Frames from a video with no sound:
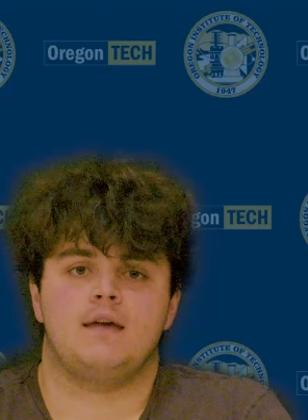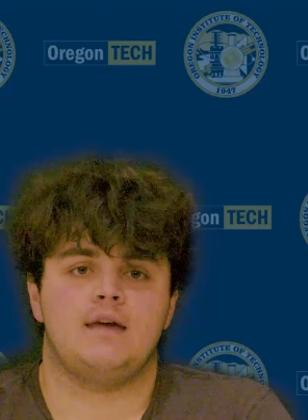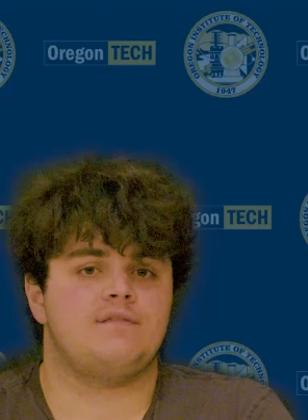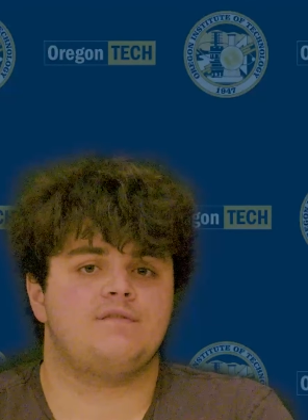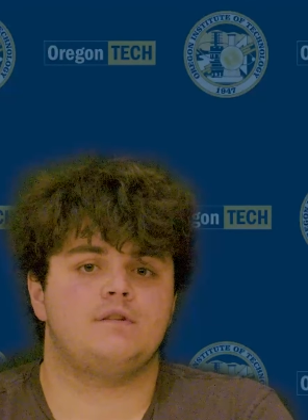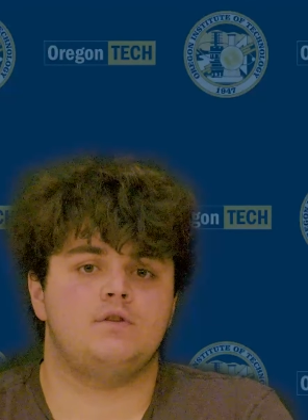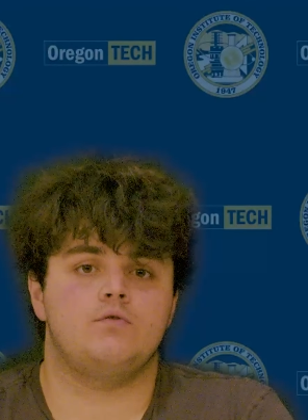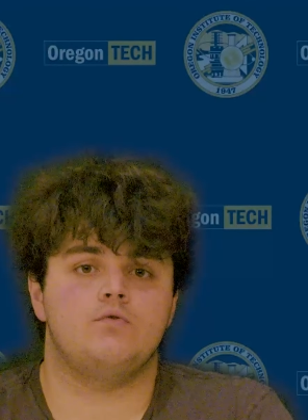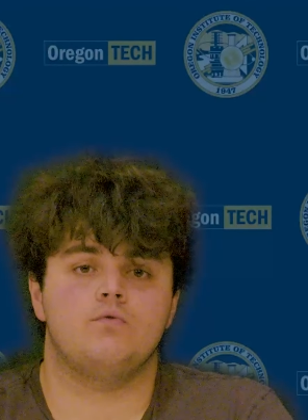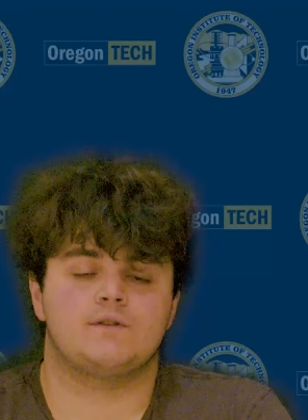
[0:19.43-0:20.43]
If
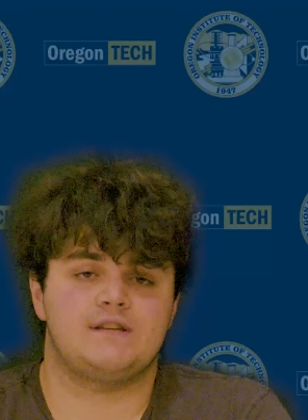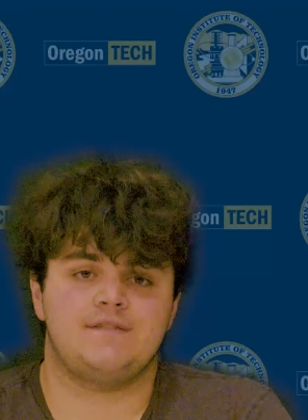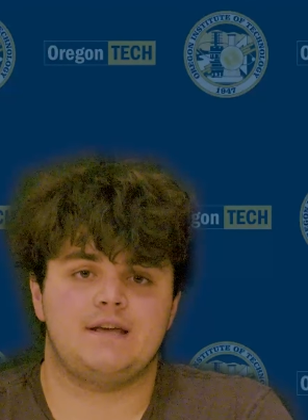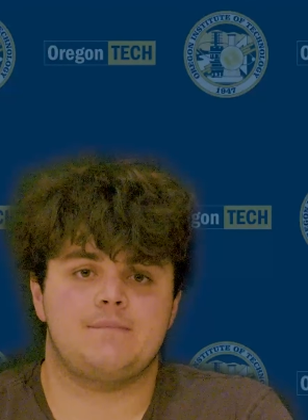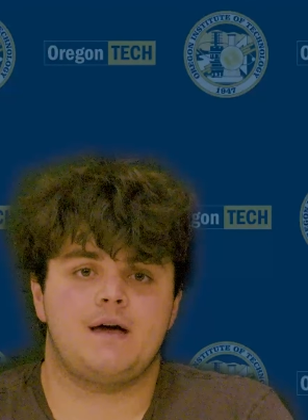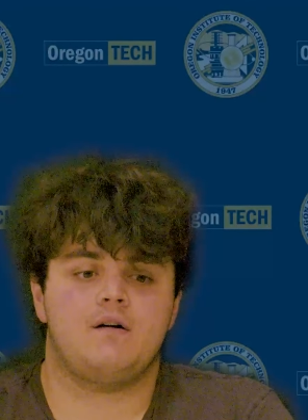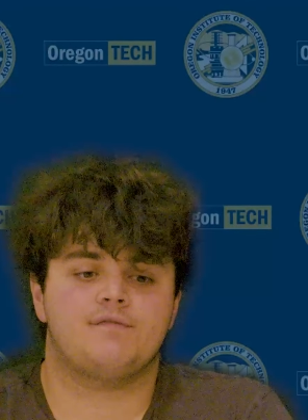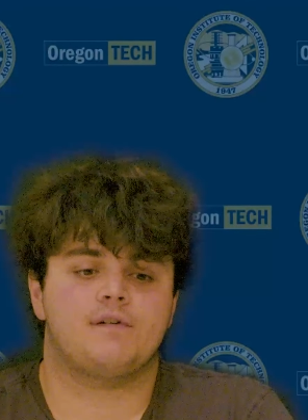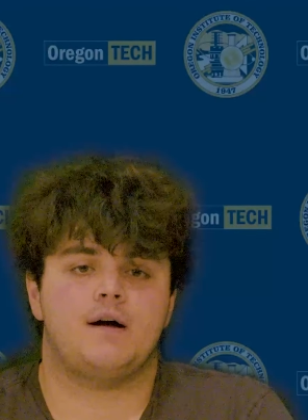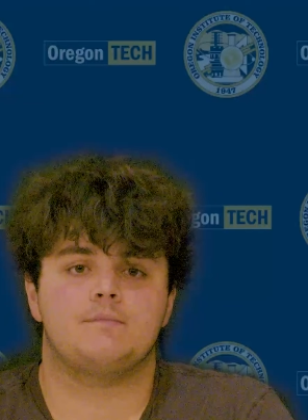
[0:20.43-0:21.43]
you receive an
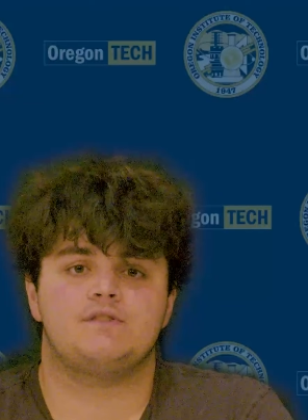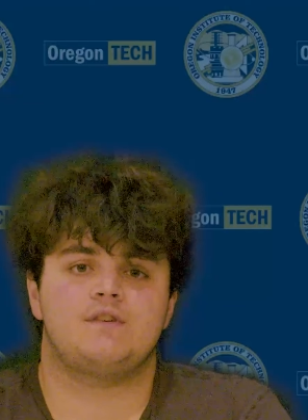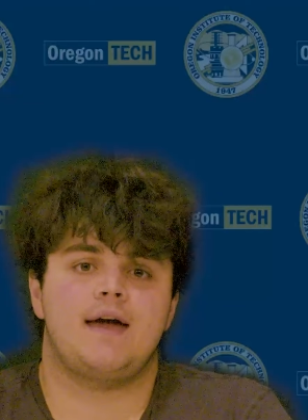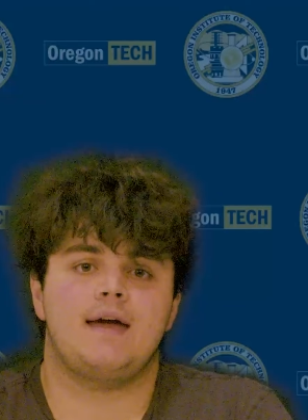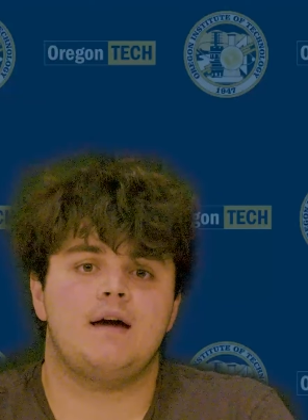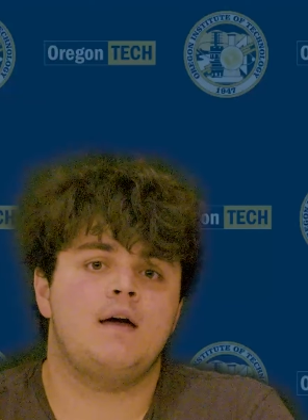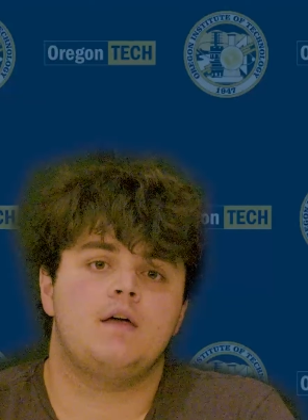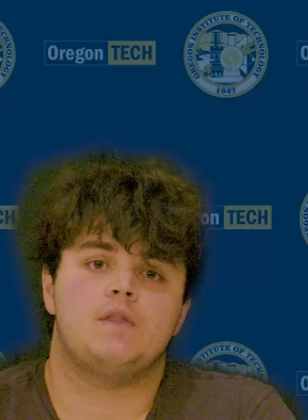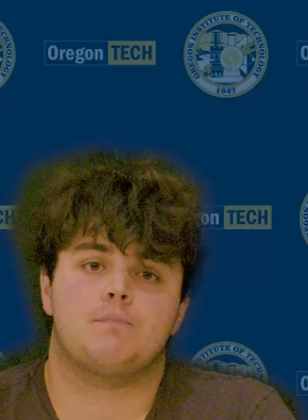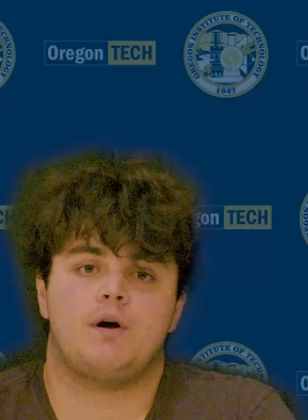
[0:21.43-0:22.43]
email from, say,
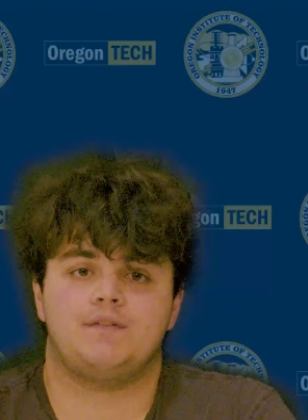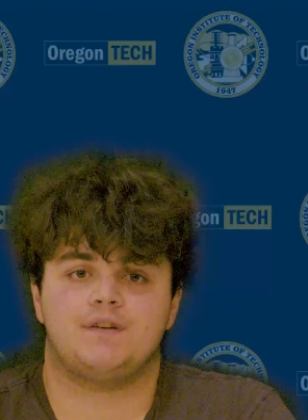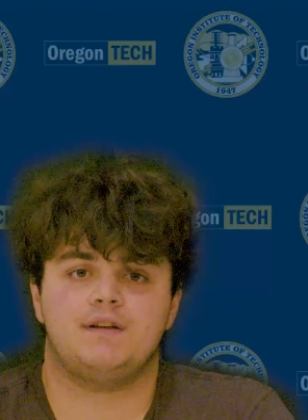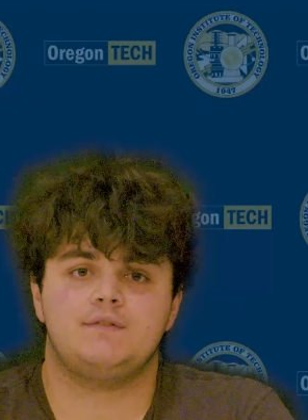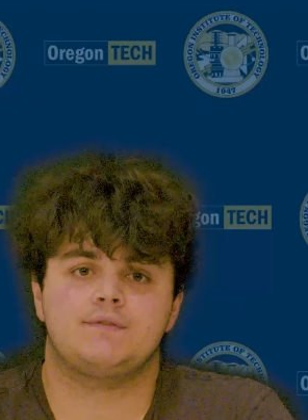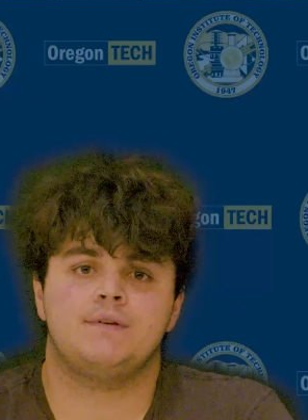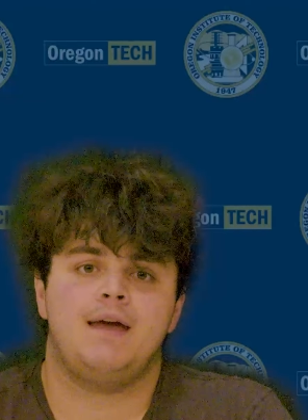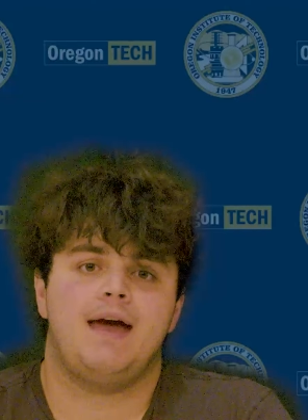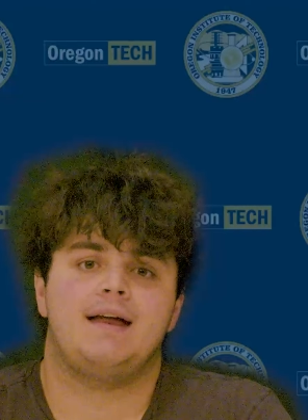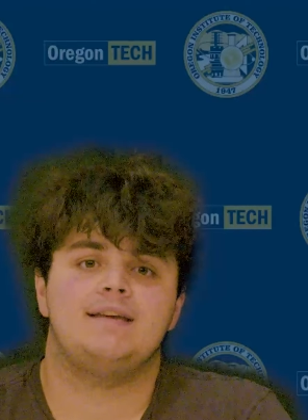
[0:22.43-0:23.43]
the president,
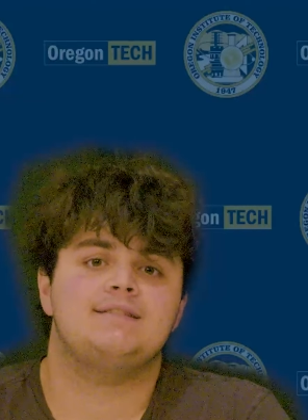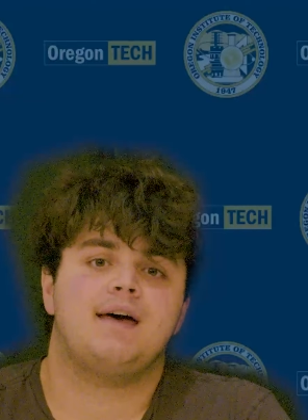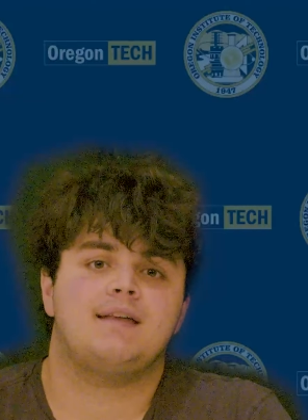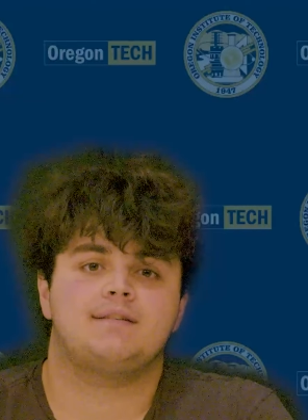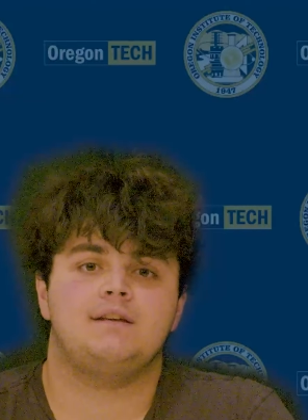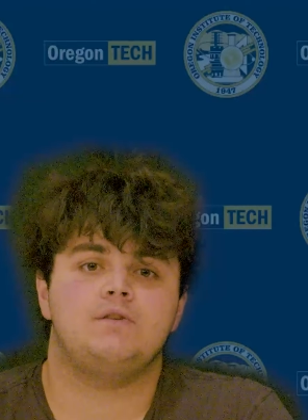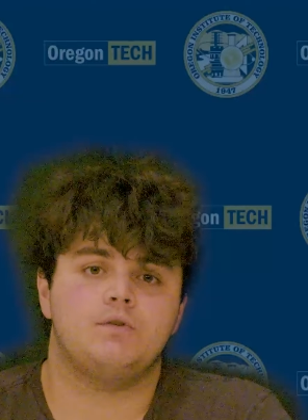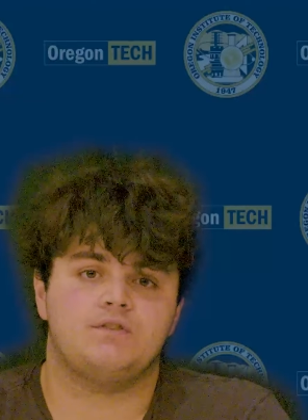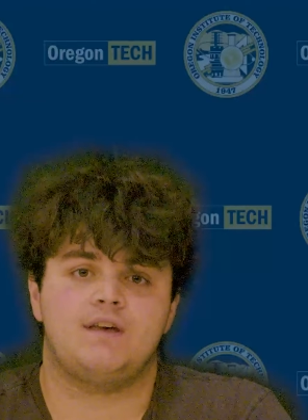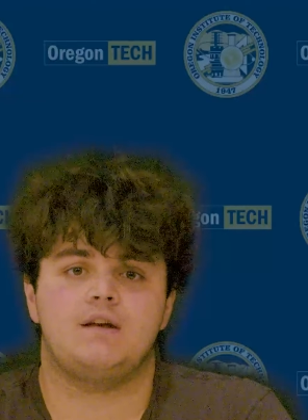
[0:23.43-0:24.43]
and he's asking
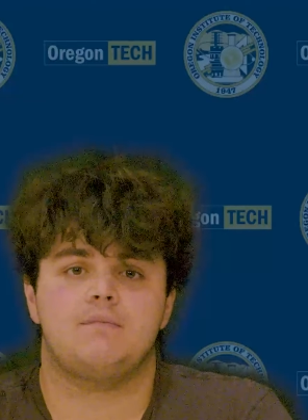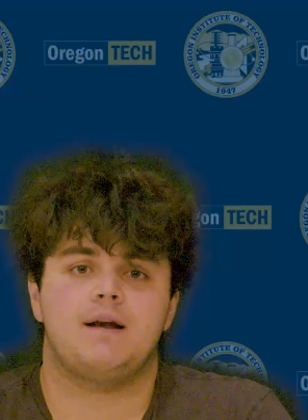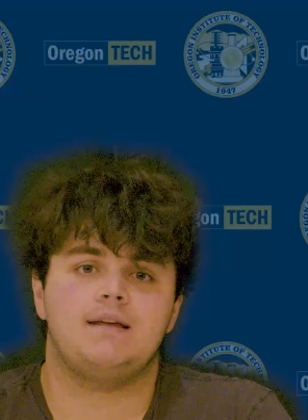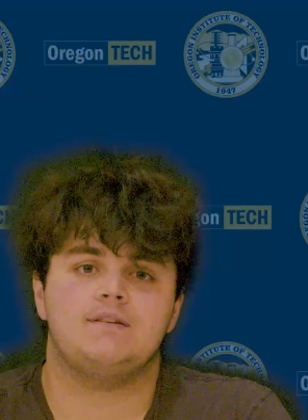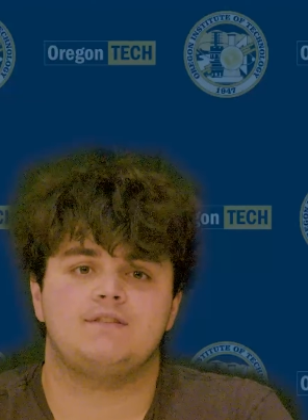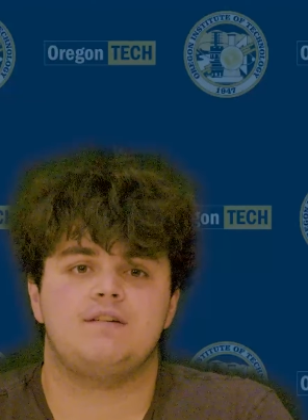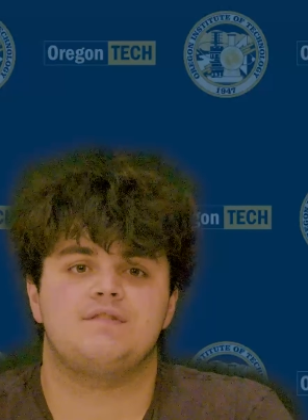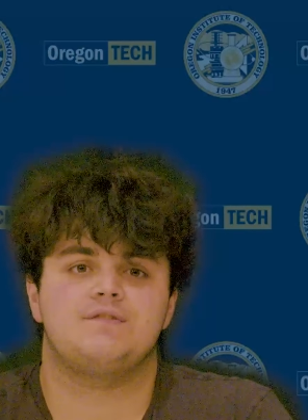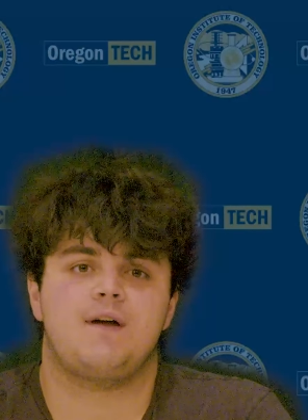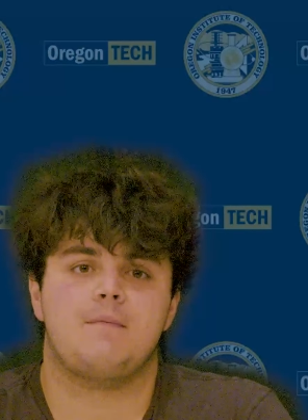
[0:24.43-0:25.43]
you to send money to
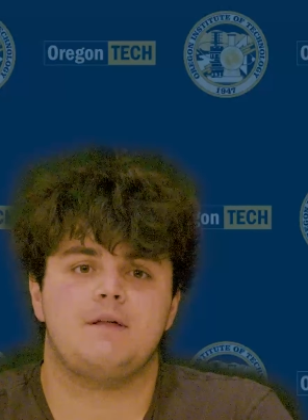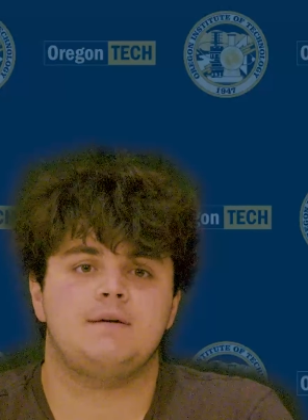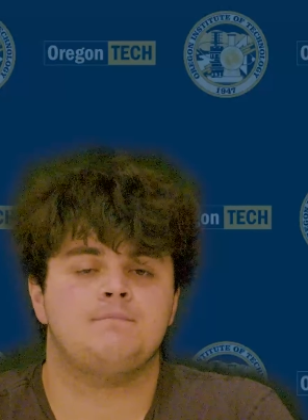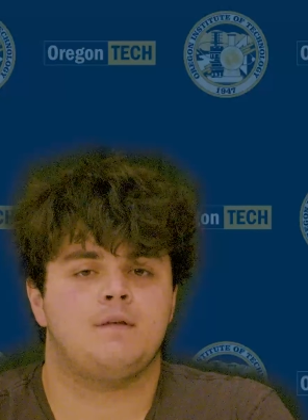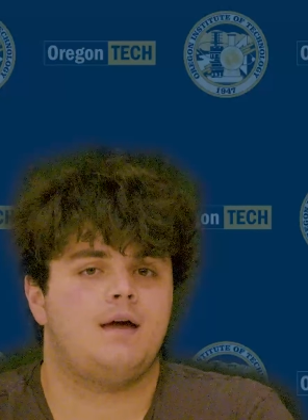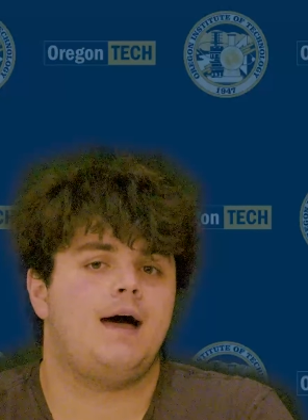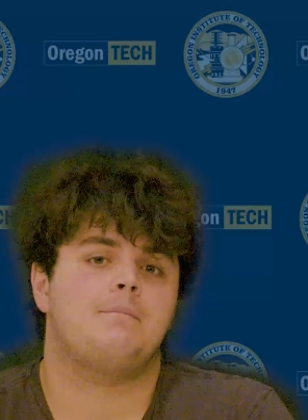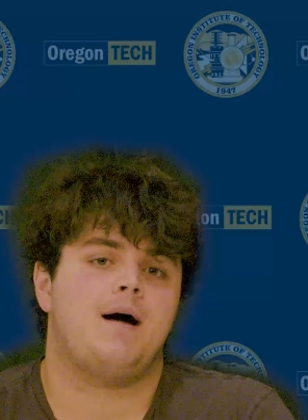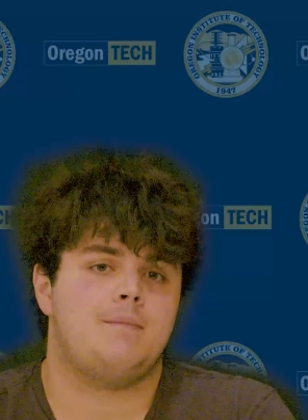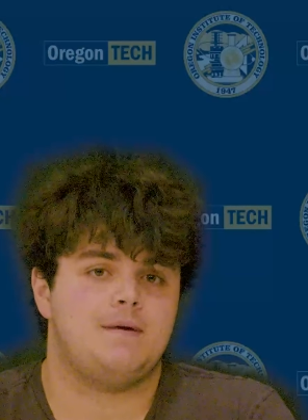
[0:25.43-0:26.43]
save his family,
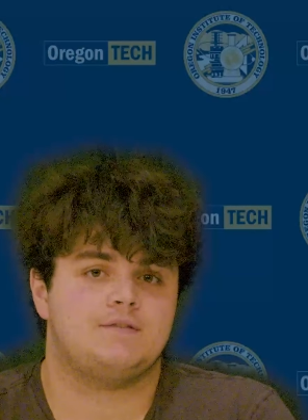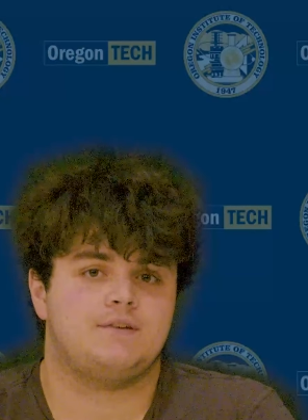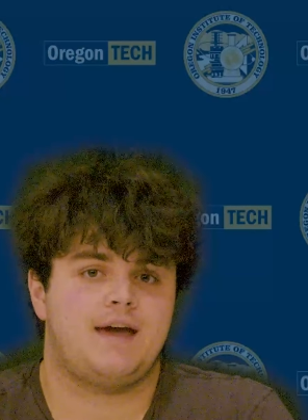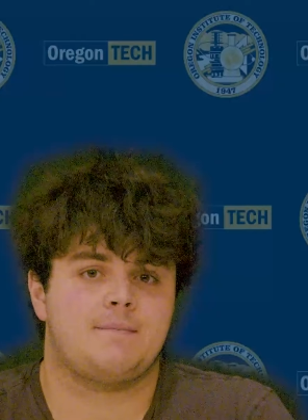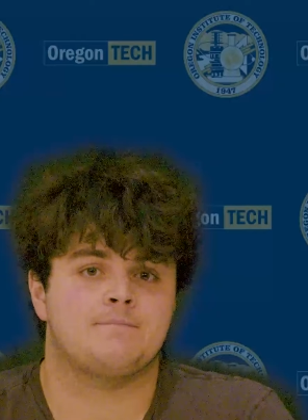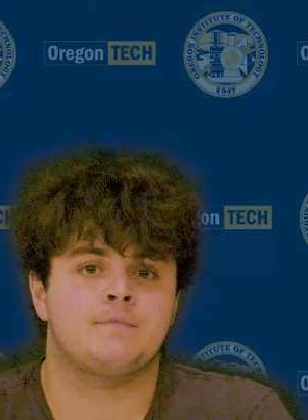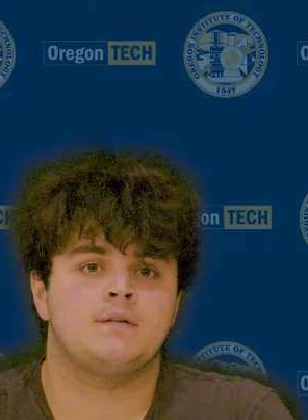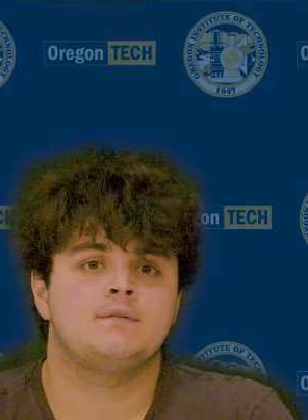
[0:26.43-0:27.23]
that might be a scam.